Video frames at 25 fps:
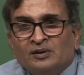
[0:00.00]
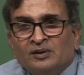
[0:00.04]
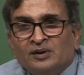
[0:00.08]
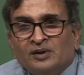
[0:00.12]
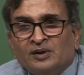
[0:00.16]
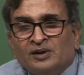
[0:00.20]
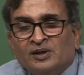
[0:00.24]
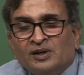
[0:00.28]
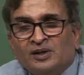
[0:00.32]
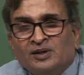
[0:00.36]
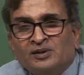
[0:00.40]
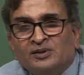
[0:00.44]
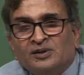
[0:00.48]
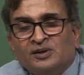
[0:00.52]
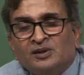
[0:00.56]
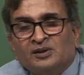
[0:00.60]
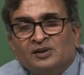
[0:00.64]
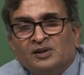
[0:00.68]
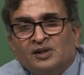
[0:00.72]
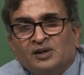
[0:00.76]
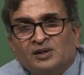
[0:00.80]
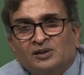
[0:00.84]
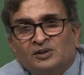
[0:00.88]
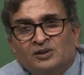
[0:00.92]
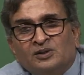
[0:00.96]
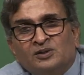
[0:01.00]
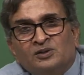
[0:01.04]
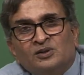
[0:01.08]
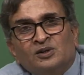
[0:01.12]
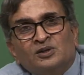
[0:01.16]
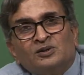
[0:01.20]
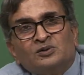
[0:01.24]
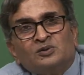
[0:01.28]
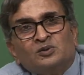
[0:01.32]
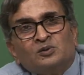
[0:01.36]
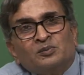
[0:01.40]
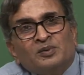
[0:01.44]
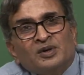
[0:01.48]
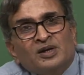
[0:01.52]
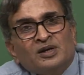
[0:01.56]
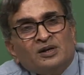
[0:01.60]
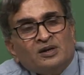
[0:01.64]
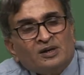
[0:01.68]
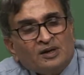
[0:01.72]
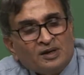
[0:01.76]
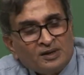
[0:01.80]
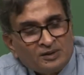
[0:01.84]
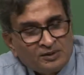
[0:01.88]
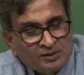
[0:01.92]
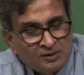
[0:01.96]
increasing the resistance to
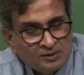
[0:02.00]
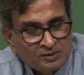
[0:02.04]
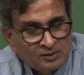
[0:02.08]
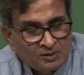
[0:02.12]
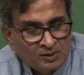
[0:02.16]
penetration.